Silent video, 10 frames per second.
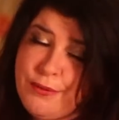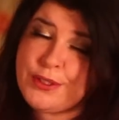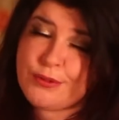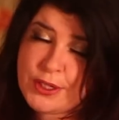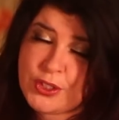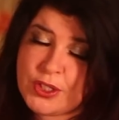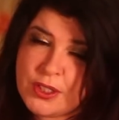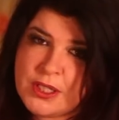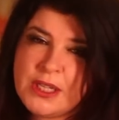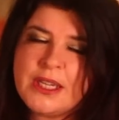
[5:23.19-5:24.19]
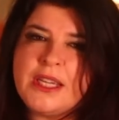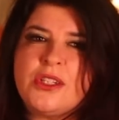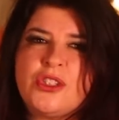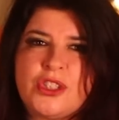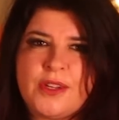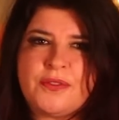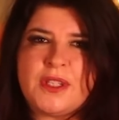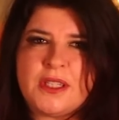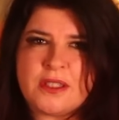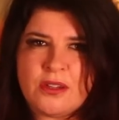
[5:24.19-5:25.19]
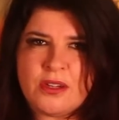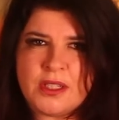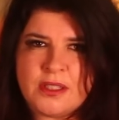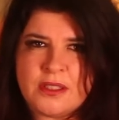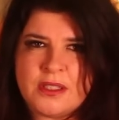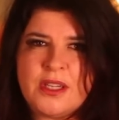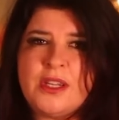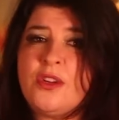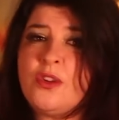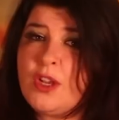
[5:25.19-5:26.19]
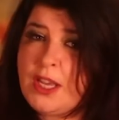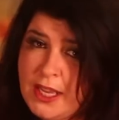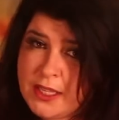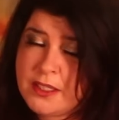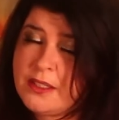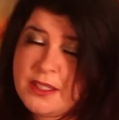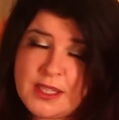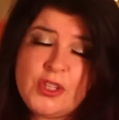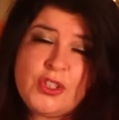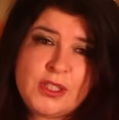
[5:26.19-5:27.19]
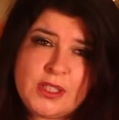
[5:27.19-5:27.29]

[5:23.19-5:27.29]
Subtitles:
Restriction, is shifting signs. And this energy is